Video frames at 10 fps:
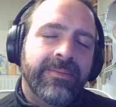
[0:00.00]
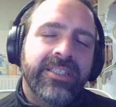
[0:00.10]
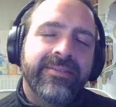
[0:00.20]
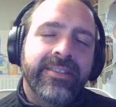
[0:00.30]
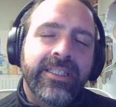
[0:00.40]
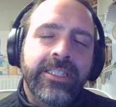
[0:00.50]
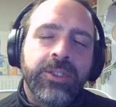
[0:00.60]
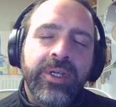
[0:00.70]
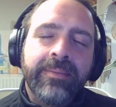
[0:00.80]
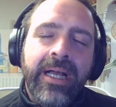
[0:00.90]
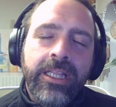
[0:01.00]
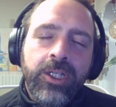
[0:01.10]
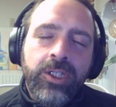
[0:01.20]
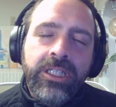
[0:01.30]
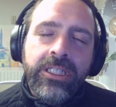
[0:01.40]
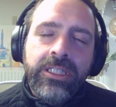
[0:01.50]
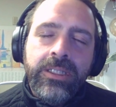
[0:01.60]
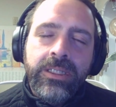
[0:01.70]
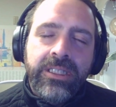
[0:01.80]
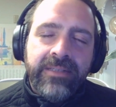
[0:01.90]
just enjoying my lowly little
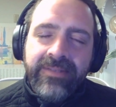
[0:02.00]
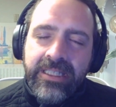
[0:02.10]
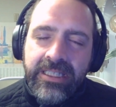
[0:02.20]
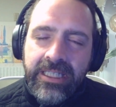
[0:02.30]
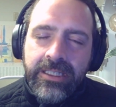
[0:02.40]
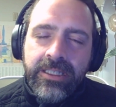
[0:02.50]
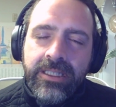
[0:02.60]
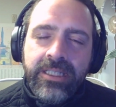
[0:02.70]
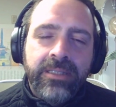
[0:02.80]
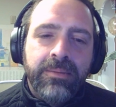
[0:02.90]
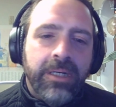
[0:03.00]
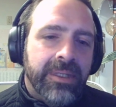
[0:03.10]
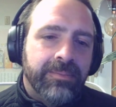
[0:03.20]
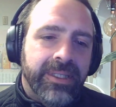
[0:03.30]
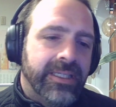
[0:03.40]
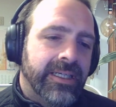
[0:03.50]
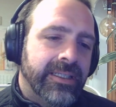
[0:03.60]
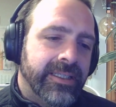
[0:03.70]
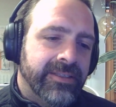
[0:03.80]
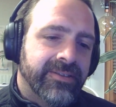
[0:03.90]
dev containers at the moment, but
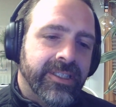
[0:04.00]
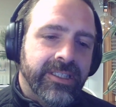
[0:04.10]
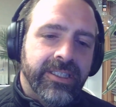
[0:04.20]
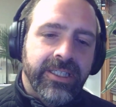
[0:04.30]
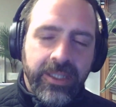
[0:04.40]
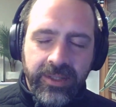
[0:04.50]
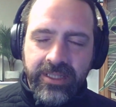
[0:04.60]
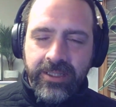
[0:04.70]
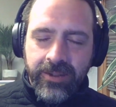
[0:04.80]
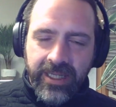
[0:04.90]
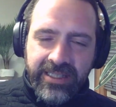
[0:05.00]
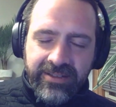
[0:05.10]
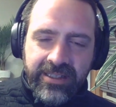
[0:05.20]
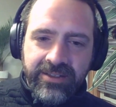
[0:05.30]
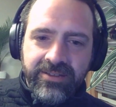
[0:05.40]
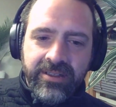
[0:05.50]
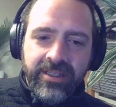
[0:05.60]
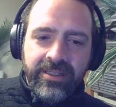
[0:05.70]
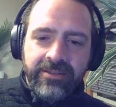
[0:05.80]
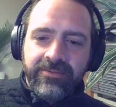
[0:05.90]
it's good to know that the horizon is
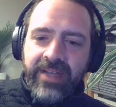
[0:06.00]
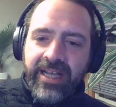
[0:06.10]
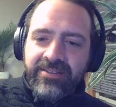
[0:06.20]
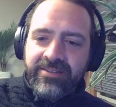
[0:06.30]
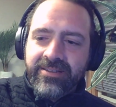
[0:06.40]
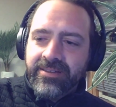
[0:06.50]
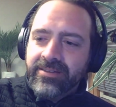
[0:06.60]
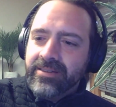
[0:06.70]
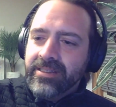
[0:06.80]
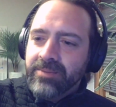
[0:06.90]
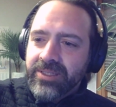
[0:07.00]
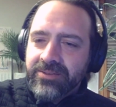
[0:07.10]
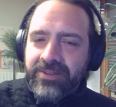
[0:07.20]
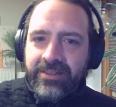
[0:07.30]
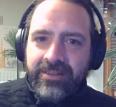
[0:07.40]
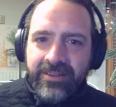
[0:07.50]
vast and beautiful